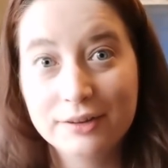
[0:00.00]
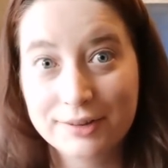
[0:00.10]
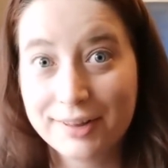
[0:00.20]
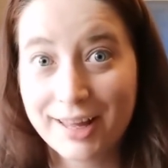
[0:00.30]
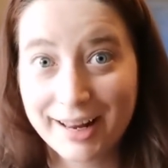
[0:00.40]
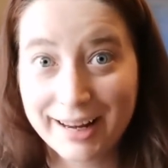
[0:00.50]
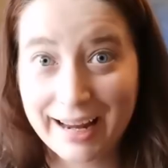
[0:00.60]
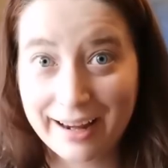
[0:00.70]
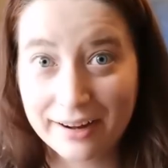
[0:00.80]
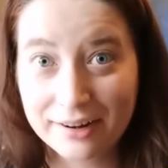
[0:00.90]
There's a lot of
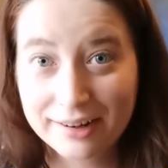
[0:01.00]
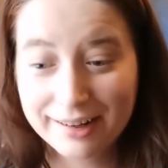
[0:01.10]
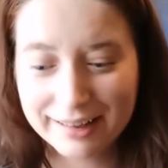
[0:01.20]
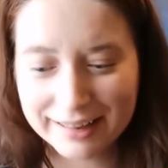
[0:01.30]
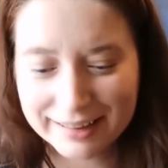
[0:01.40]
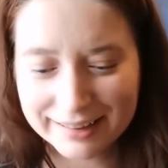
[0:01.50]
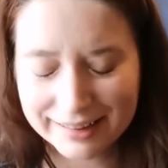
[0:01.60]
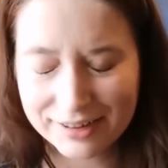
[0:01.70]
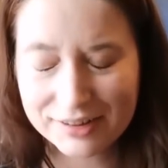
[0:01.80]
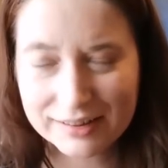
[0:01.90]
hair.
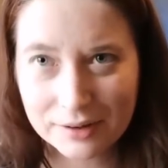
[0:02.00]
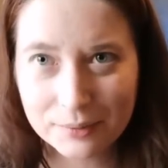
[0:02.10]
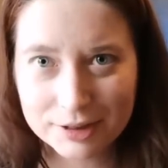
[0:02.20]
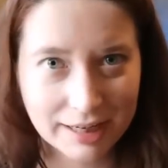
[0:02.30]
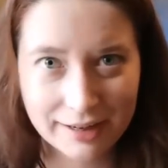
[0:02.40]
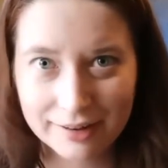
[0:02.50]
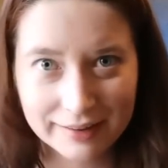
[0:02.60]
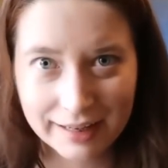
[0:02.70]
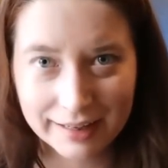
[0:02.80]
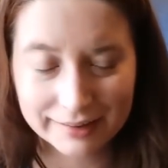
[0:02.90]
There's so much hair
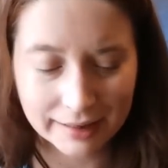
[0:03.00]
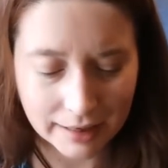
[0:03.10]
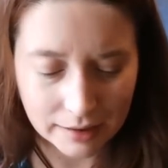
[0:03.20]
in that.